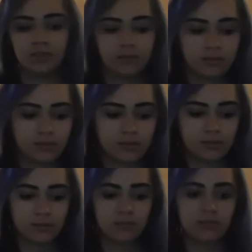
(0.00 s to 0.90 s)

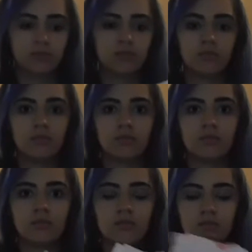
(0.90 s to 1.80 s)

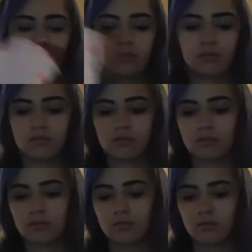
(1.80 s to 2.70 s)

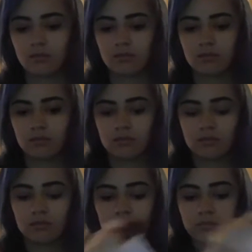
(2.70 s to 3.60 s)

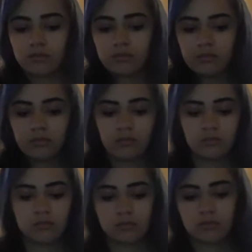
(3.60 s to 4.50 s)

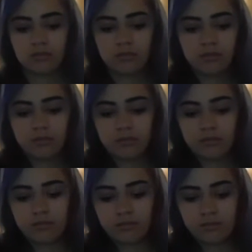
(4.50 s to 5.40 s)

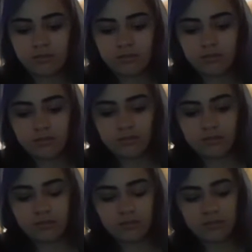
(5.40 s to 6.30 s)

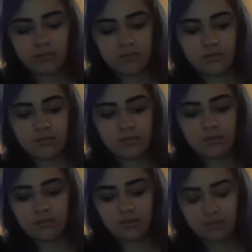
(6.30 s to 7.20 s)

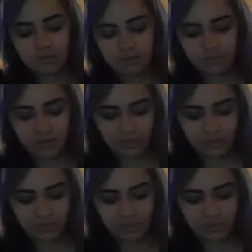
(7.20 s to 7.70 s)
No one is speaking in this clip.